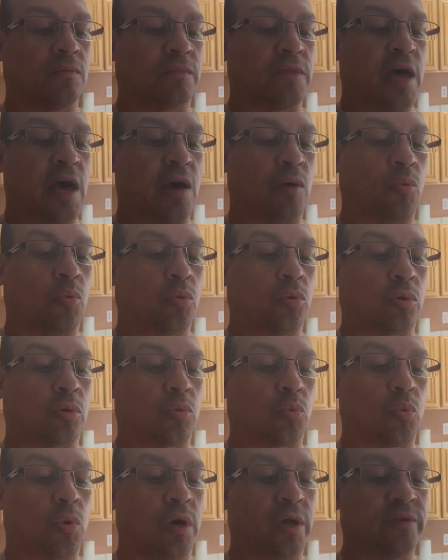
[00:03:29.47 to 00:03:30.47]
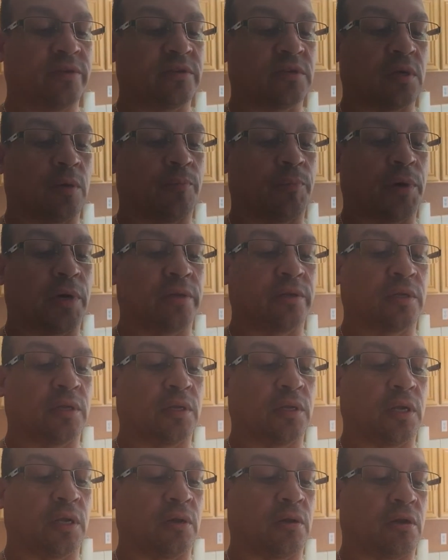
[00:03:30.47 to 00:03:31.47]
that were once
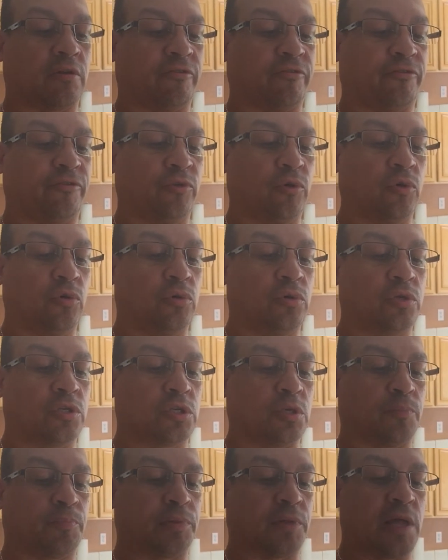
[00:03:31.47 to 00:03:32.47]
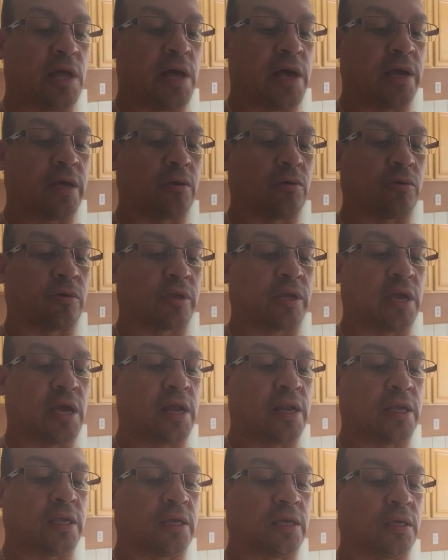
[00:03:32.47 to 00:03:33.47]
abundant in our food supply,
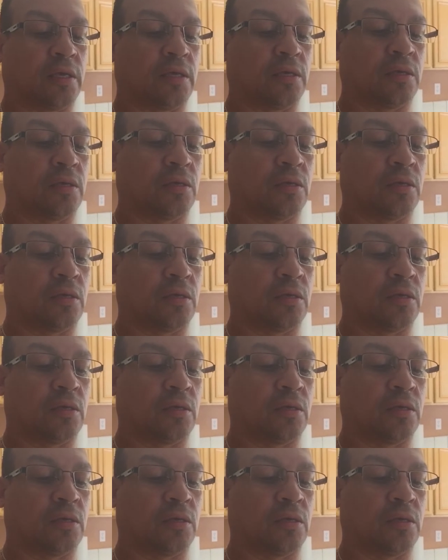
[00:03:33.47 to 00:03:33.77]
Organic